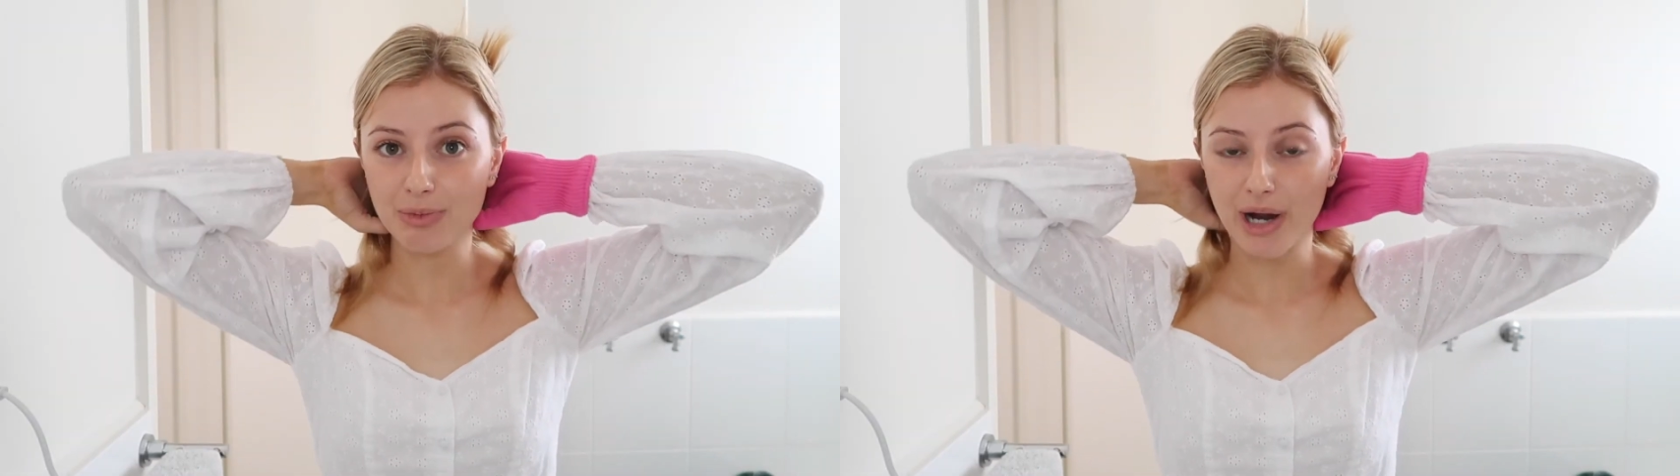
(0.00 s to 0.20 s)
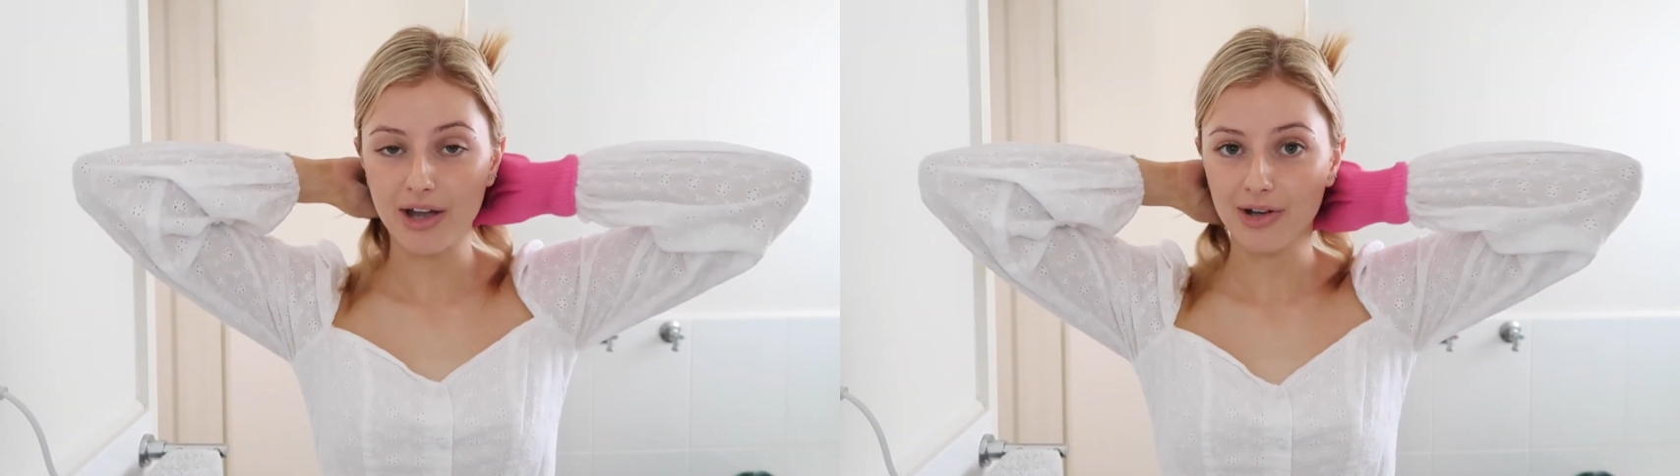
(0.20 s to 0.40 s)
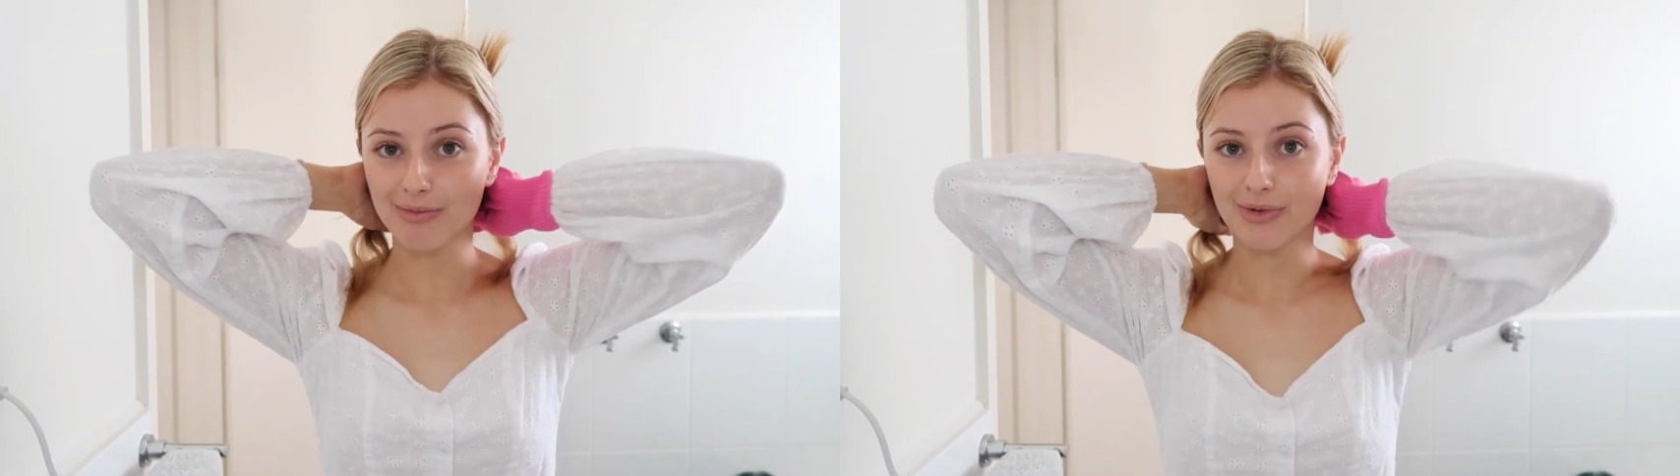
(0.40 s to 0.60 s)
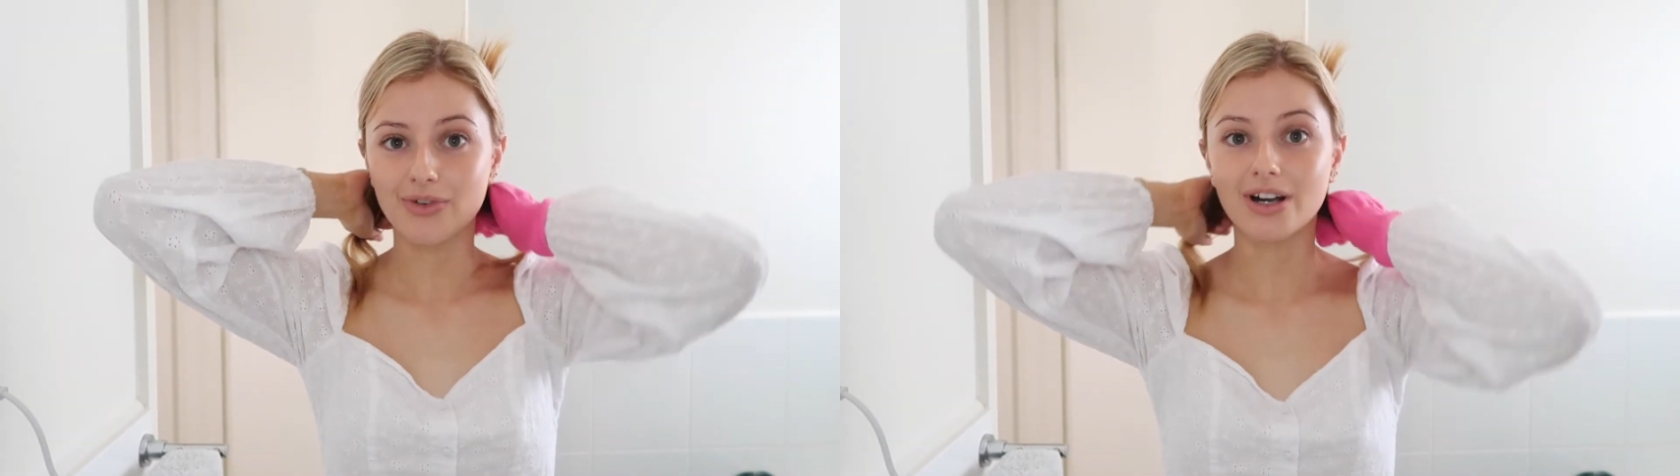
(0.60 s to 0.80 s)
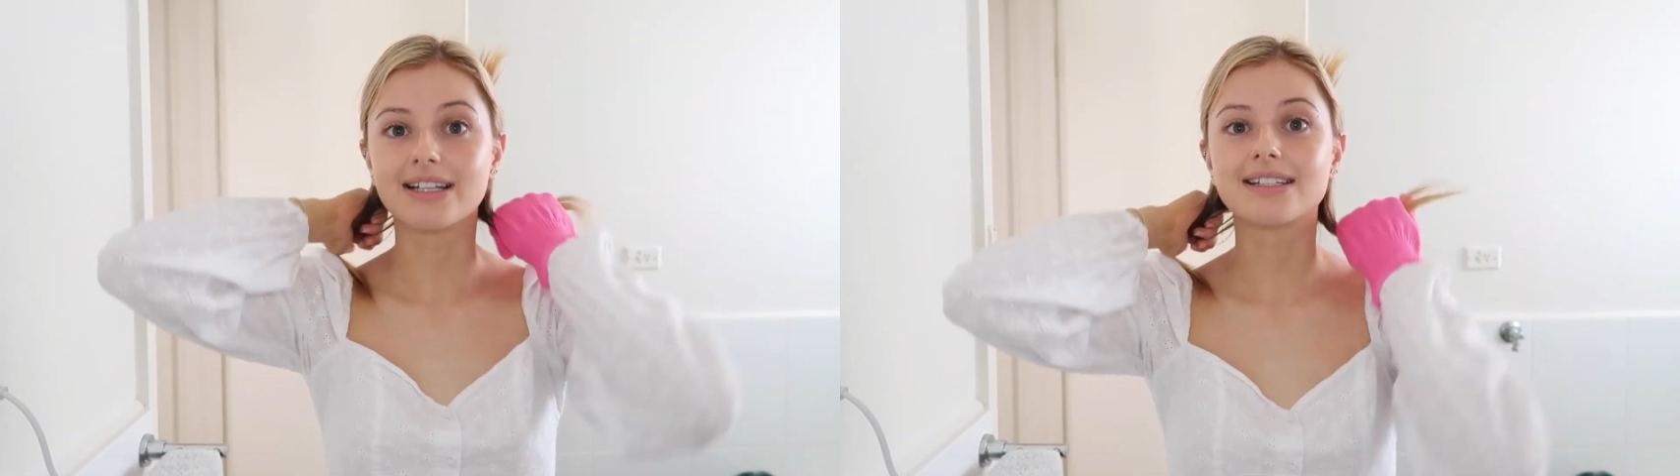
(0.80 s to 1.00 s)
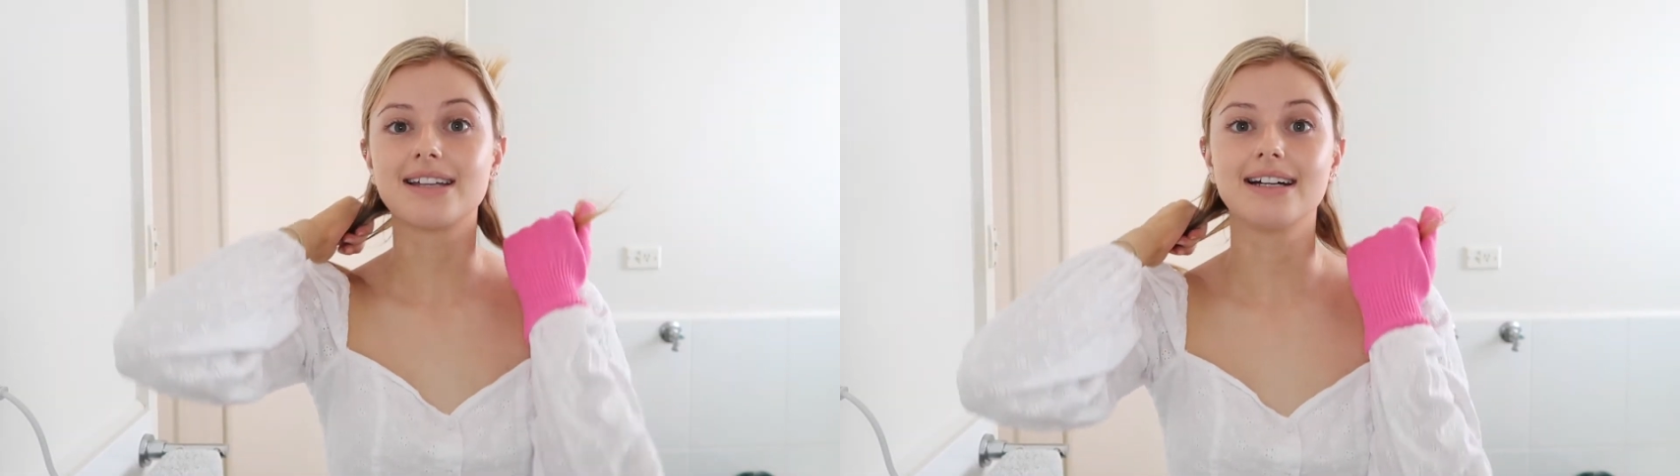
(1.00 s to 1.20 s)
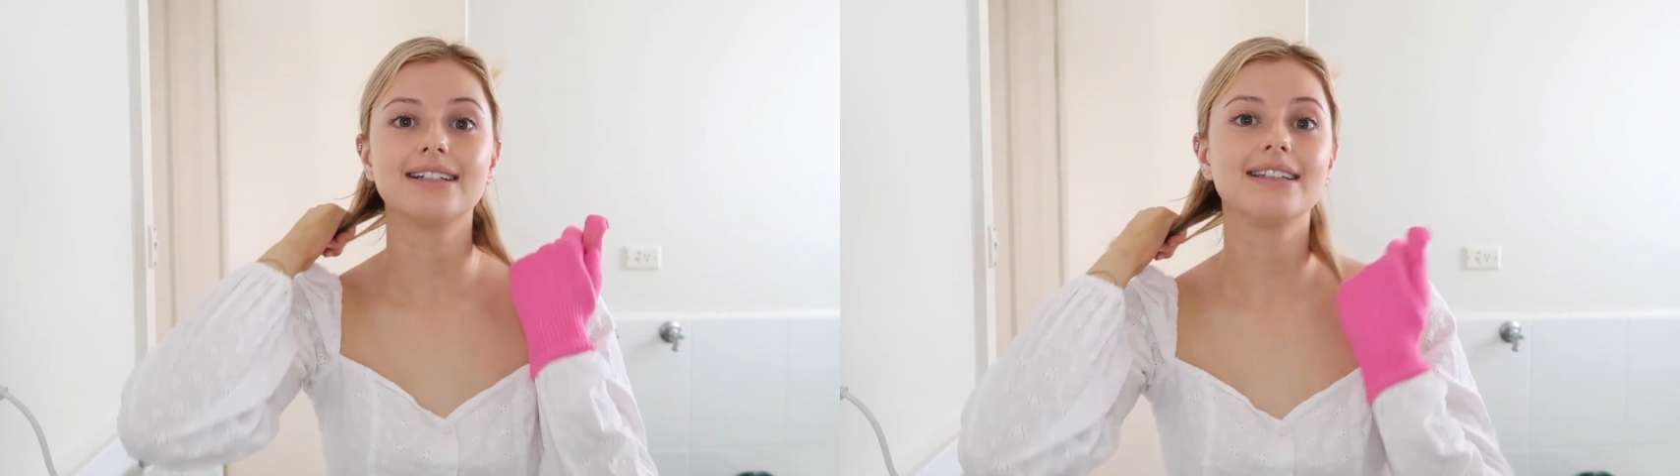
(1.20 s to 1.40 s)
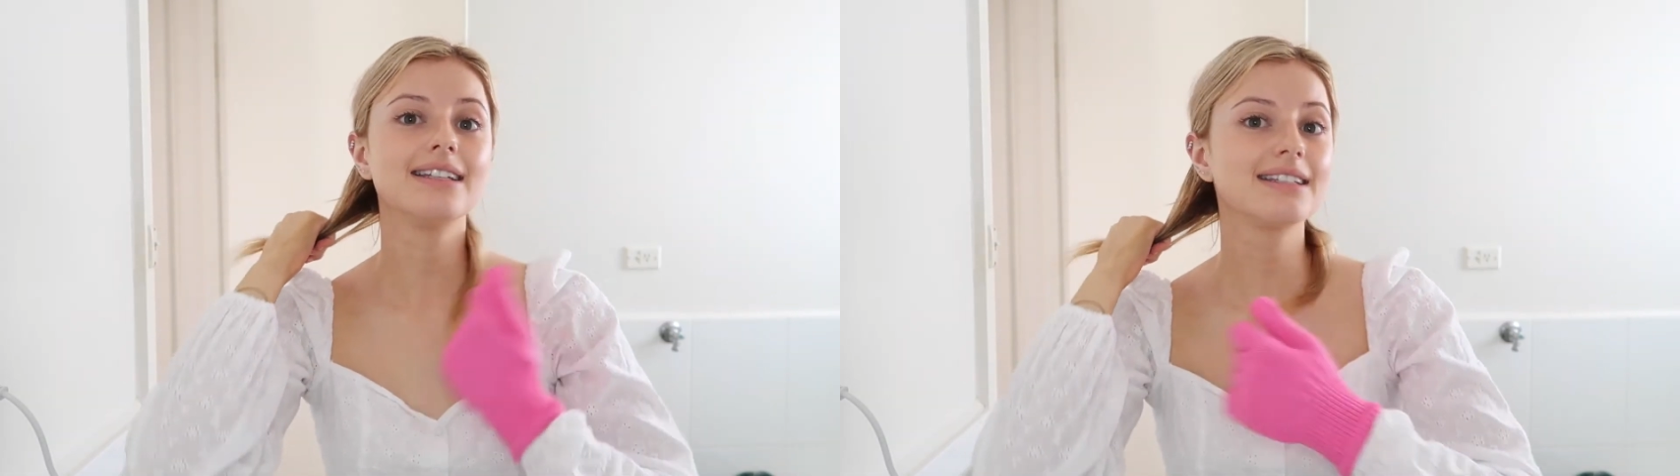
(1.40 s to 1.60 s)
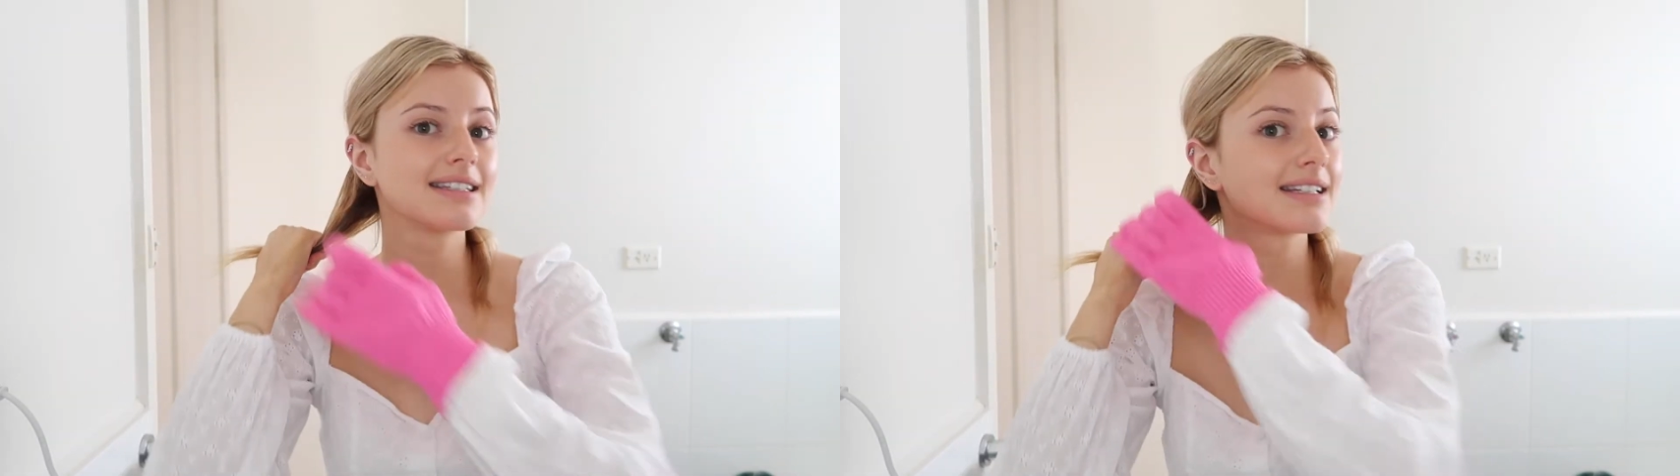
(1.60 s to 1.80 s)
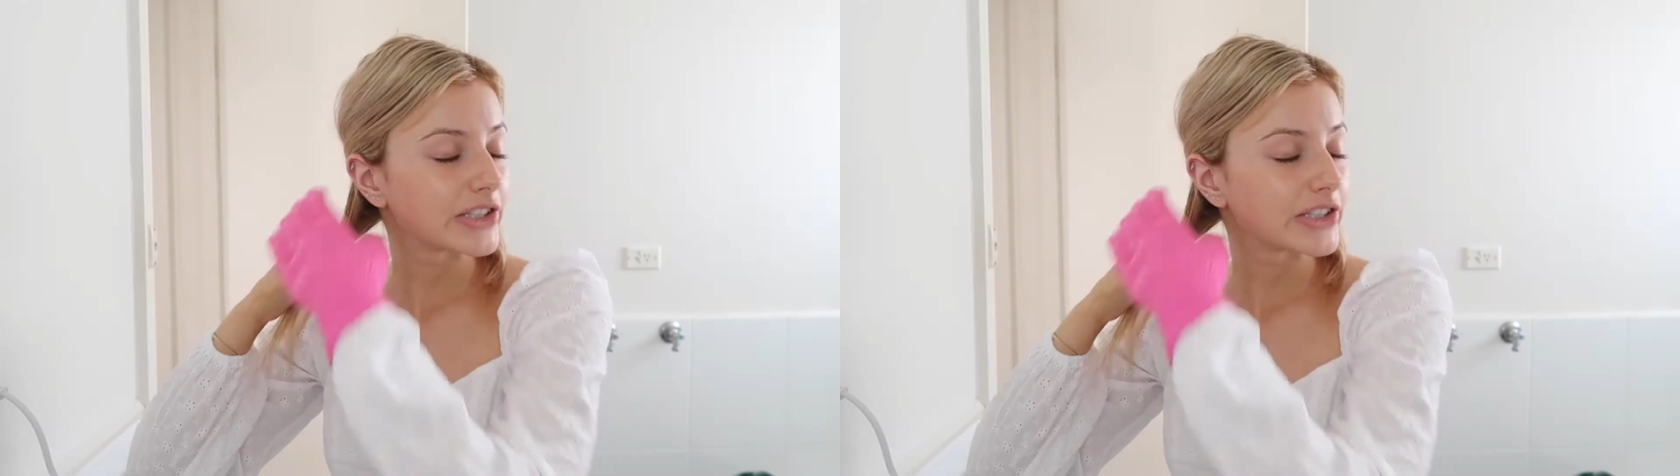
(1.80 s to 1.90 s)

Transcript: spray on before I started this,